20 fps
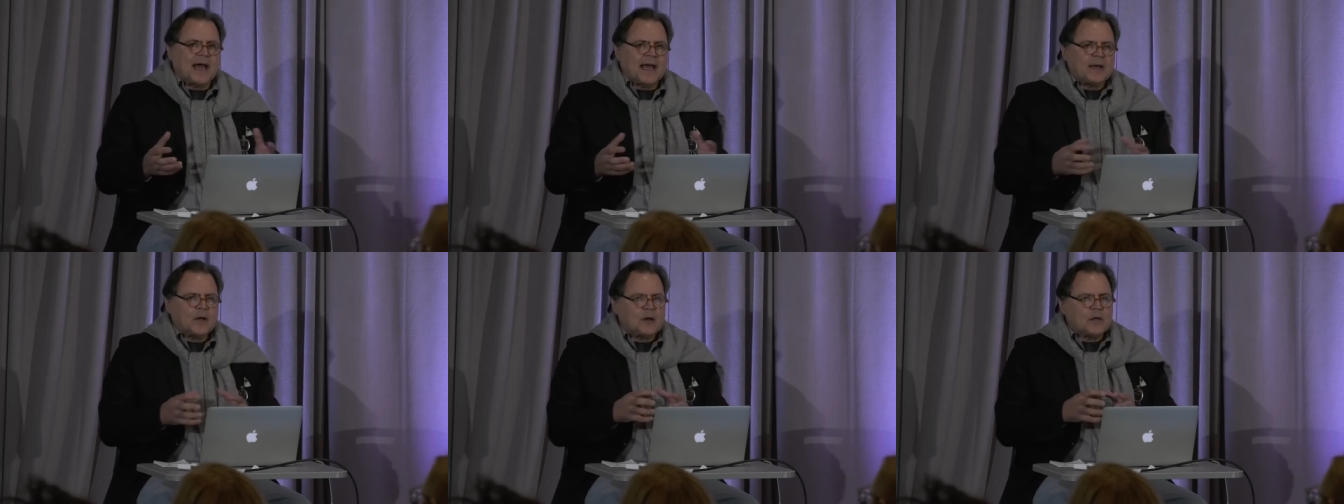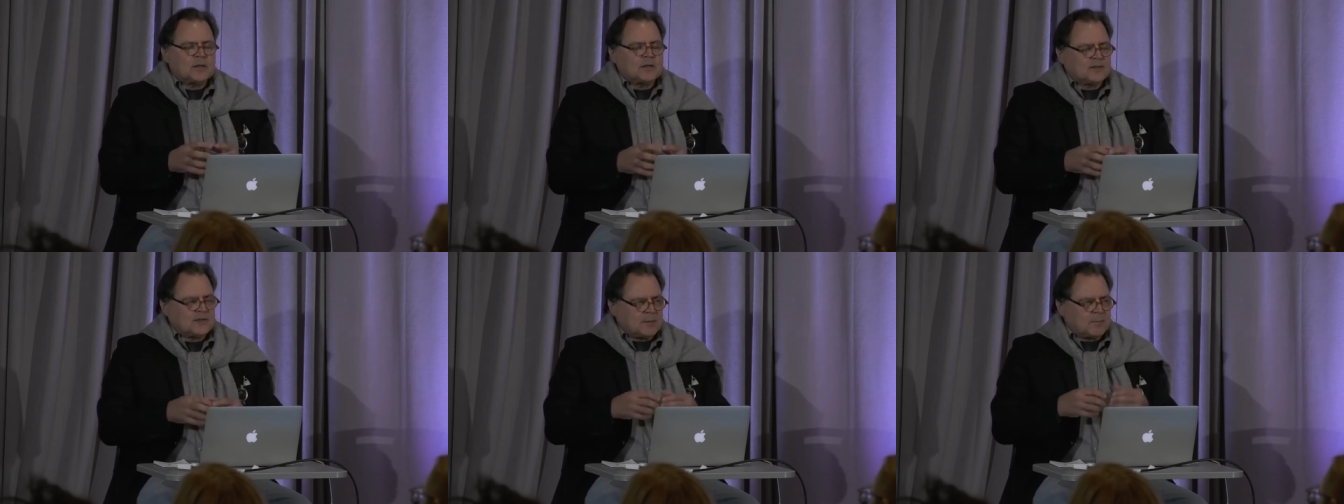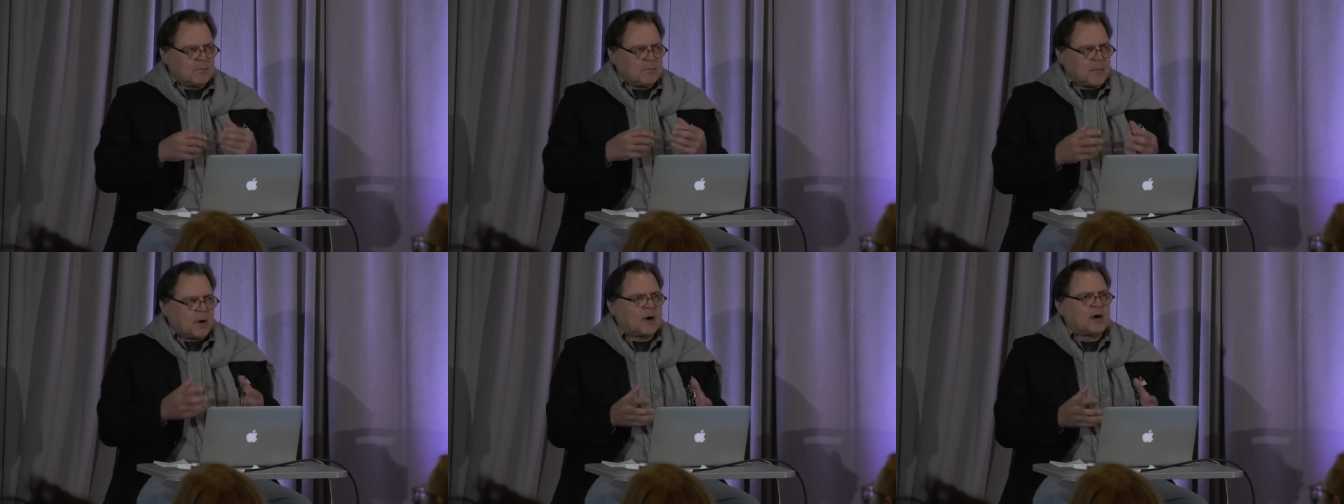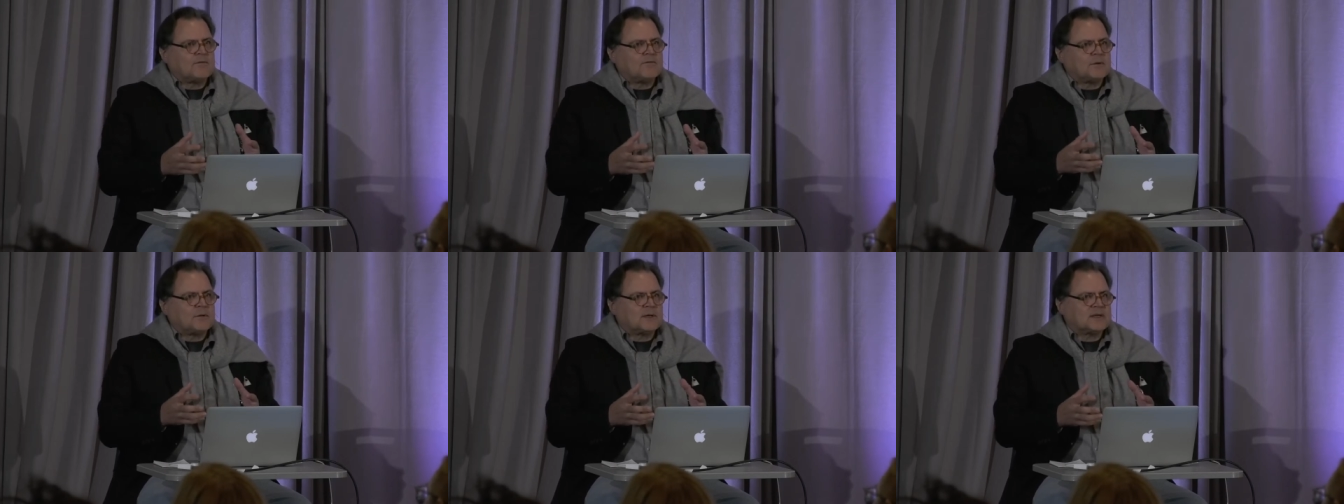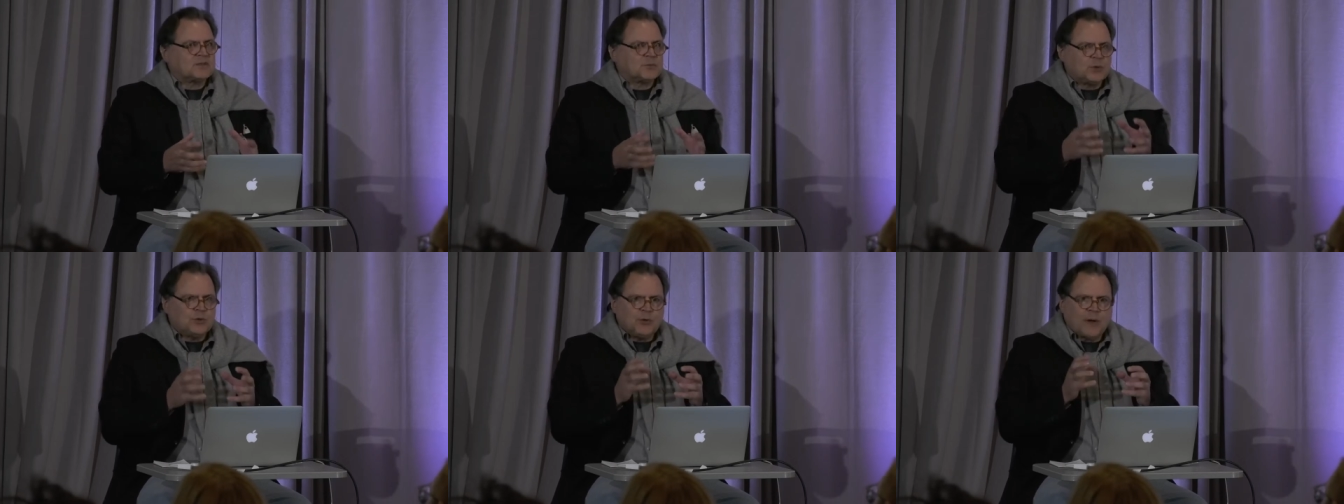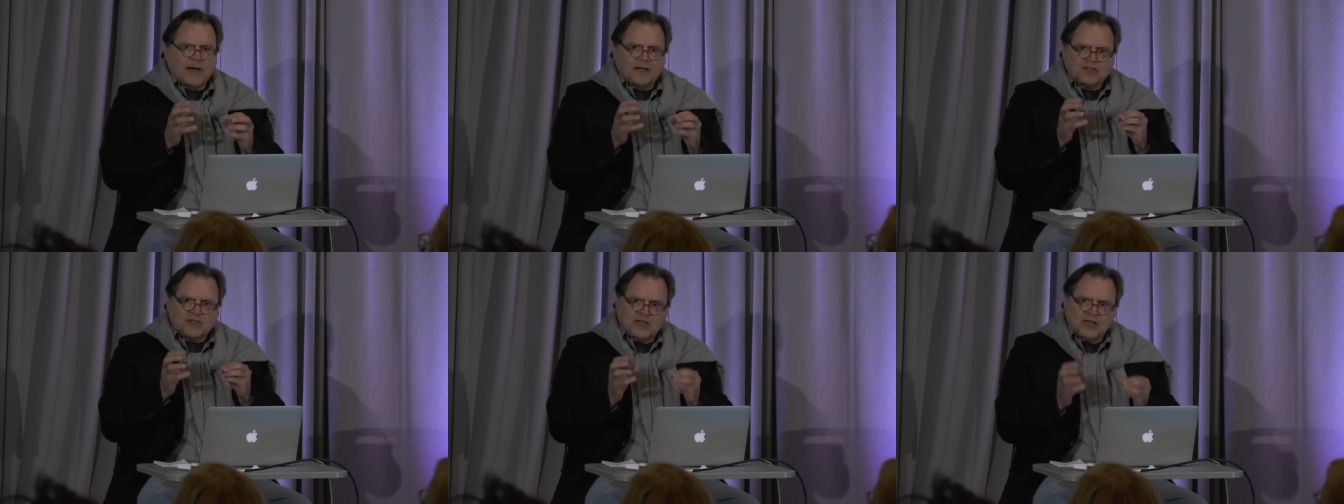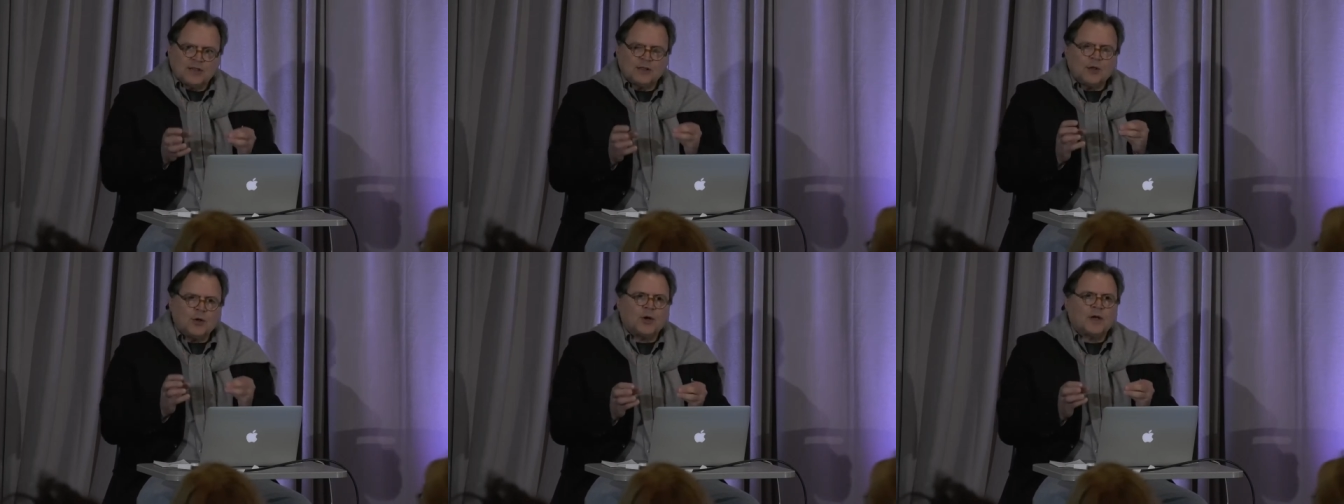I call it the marvel, because when you actually
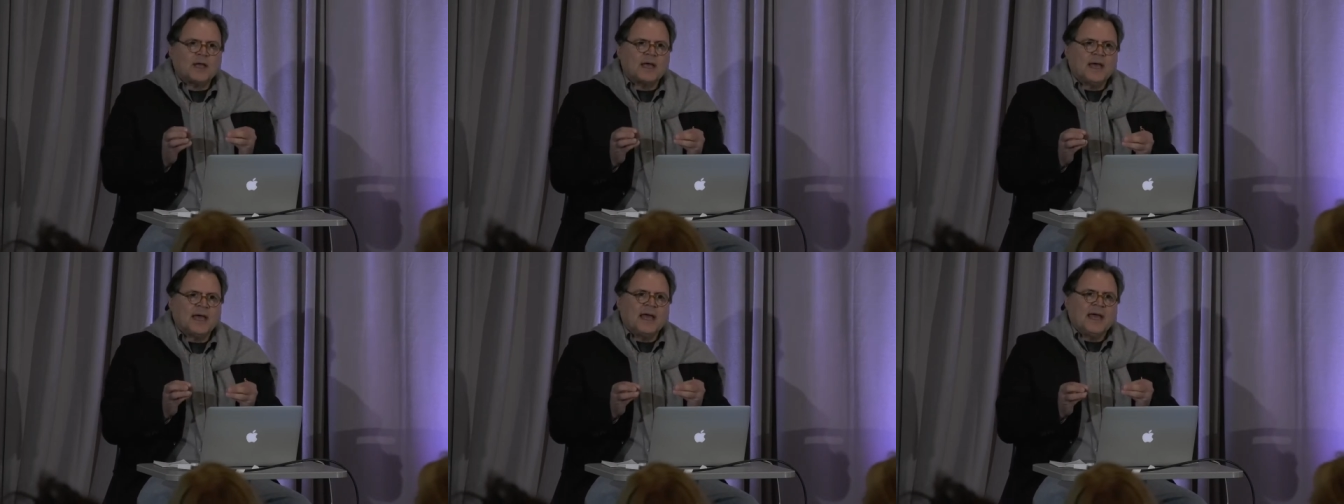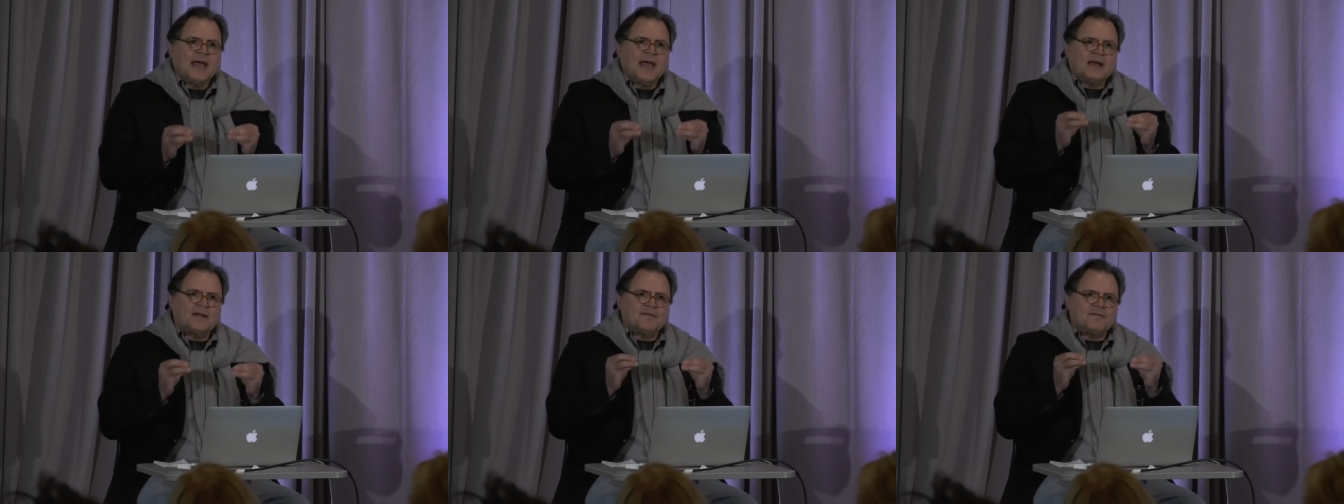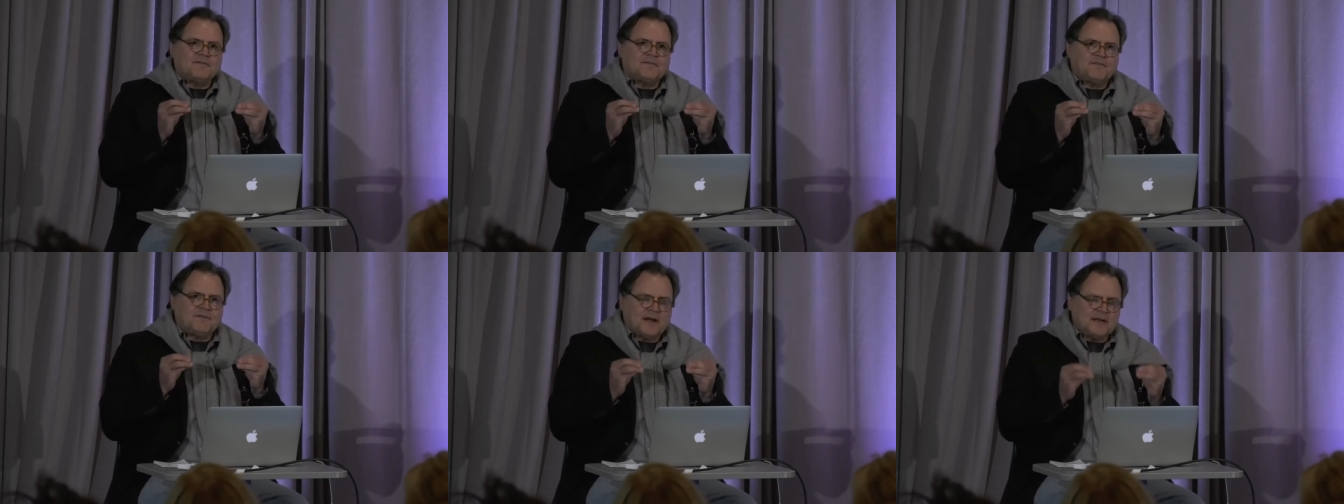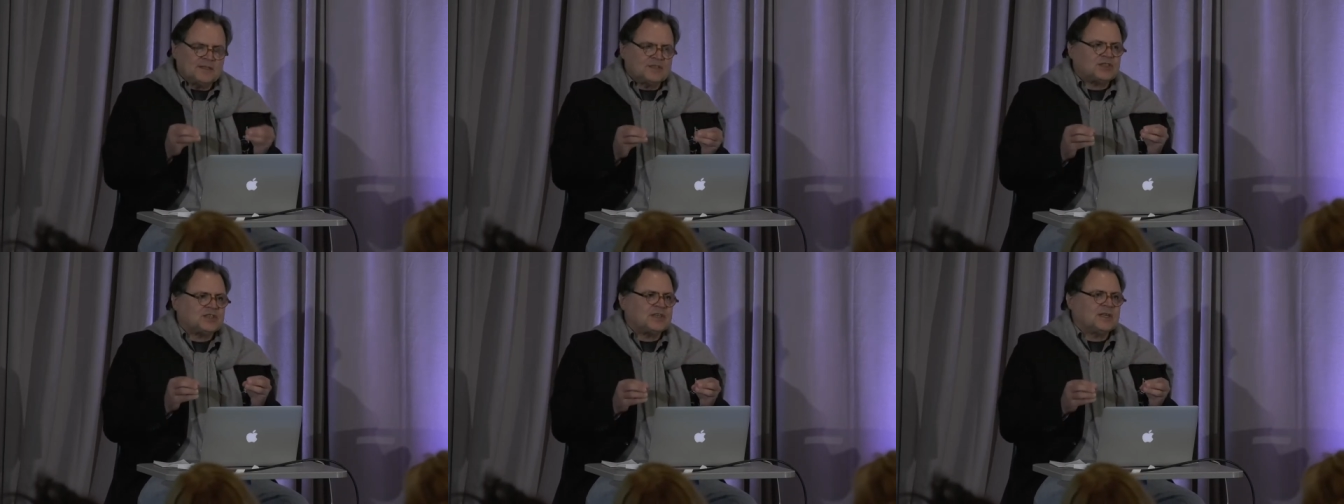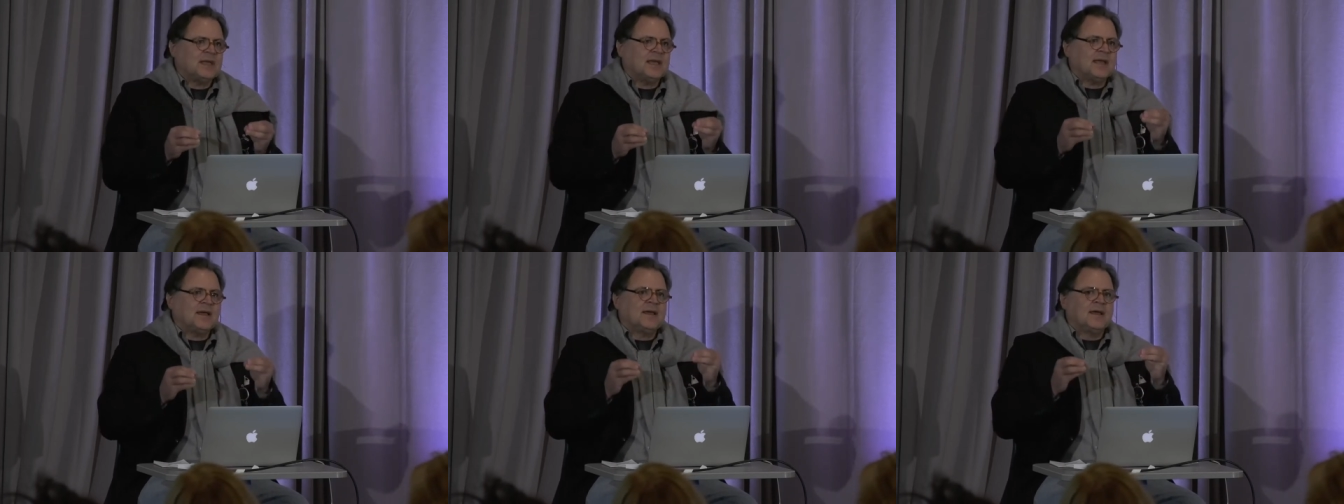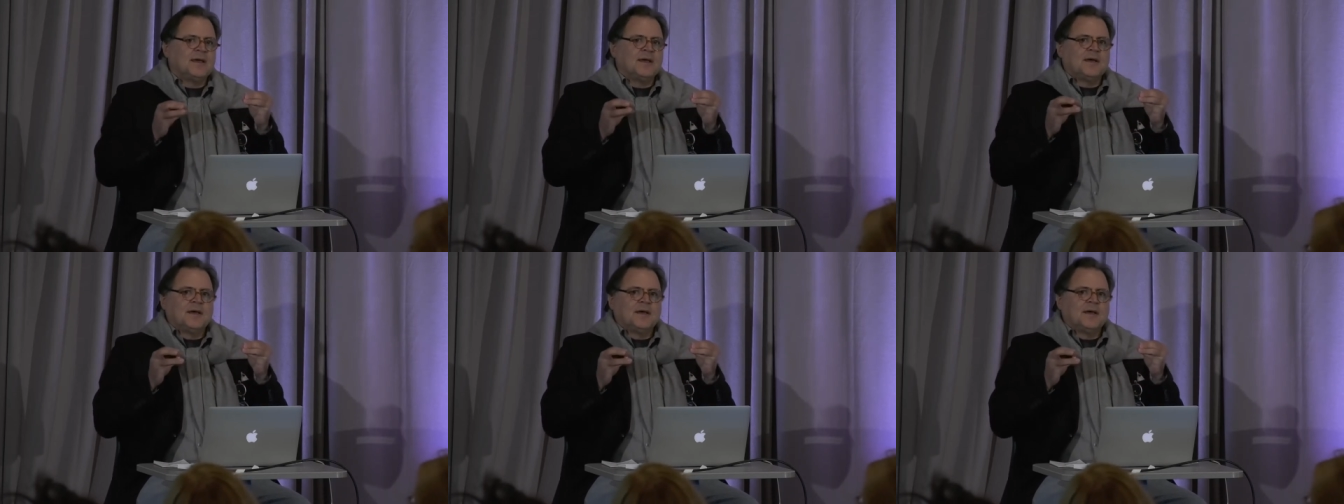look at a functioning